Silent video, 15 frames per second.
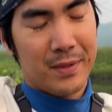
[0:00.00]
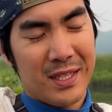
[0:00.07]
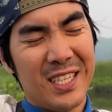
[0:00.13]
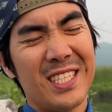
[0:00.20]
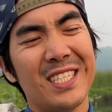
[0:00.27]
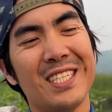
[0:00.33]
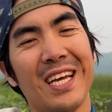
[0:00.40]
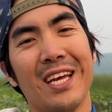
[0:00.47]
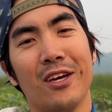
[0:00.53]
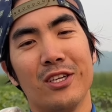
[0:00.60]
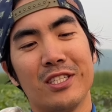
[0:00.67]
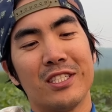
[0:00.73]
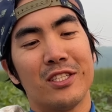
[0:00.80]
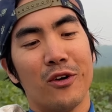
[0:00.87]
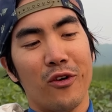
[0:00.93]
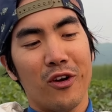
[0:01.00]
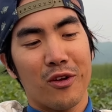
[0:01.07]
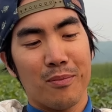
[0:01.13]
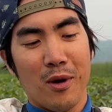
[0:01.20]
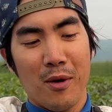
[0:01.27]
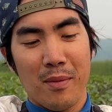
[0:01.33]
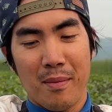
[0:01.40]
This is a historic
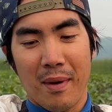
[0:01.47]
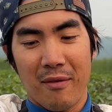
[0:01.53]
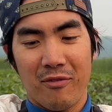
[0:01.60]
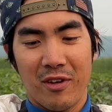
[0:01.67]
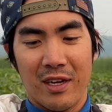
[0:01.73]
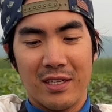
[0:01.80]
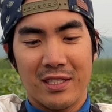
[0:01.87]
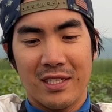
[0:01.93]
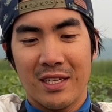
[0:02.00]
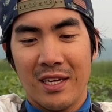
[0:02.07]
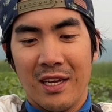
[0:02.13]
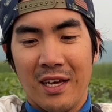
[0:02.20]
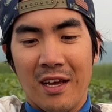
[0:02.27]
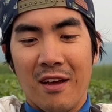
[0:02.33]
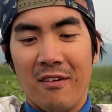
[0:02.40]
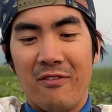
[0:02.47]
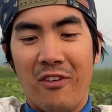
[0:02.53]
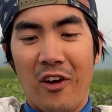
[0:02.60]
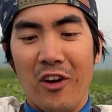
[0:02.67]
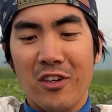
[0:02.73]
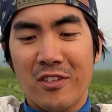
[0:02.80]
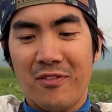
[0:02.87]
moment, my friends.
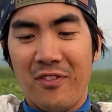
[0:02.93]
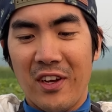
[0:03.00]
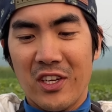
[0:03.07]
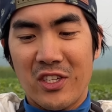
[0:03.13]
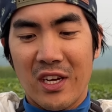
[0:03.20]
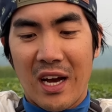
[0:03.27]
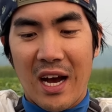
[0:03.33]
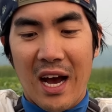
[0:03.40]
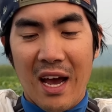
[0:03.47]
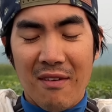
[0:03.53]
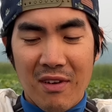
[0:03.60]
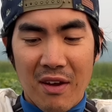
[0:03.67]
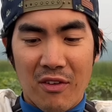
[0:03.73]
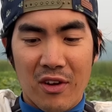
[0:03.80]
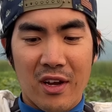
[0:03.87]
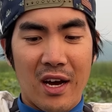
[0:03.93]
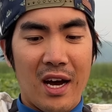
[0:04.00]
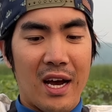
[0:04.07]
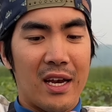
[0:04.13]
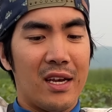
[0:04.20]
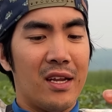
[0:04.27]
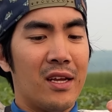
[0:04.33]
First fish I've ever
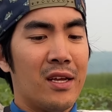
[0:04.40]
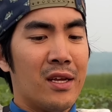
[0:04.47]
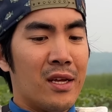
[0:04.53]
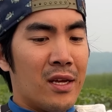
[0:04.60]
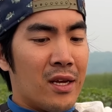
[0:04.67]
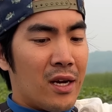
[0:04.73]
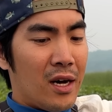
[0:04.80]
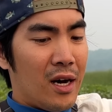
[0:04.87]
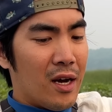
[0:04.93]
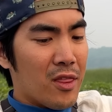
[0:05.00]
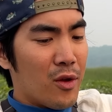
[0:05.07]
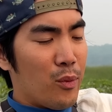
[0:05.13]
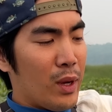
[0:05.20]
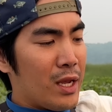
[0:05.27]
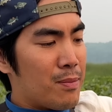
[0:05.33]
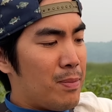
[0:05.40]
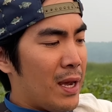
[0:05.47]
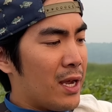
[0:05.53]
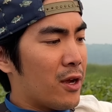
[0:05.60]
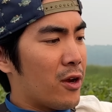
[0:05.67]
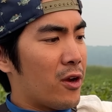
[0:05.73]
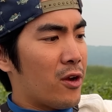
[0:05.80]
caught on the Wake
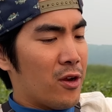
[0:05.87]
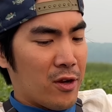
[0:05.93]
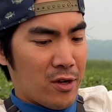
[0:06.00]
Banger.